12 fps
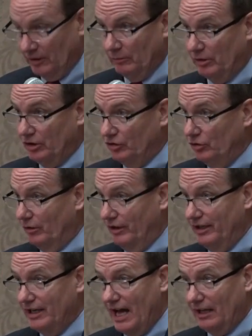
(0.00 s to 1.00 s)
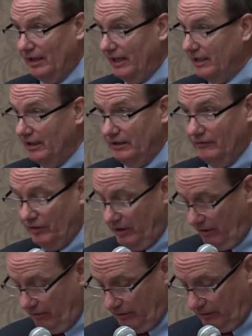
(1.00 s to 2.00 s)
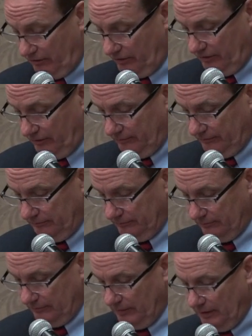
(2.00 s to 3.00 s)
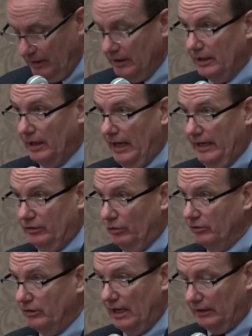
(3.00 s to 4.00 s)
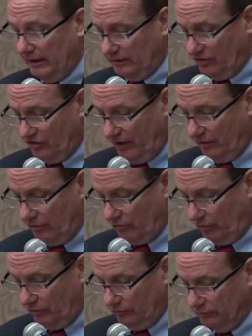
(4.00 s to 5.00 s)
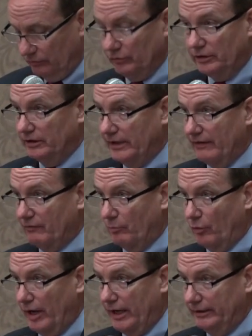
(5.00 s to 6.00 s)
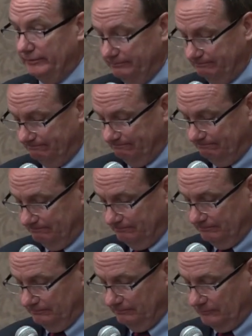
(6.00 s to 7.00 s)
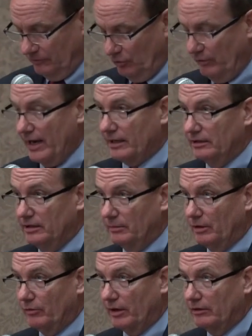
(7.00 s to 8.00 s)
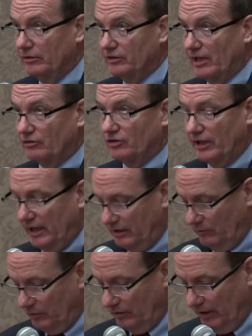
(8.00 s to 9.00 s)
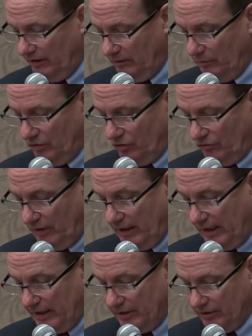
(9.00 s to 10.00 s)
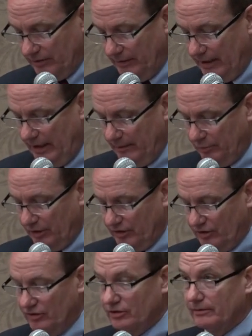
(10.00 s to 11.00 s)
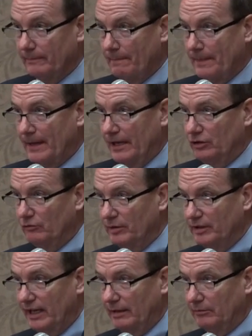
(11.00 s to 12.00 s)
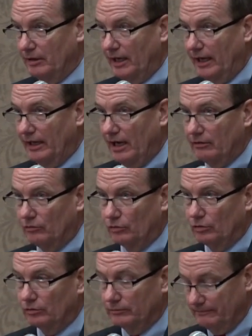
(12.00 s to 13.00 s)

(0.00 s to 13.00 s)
Because you are not like any of the characters. I know you're not like the Scarecrow, who didn't have a brain. Your academic record is outstanding with nothing but straight A's and A+, and you've been named to the high honor roll.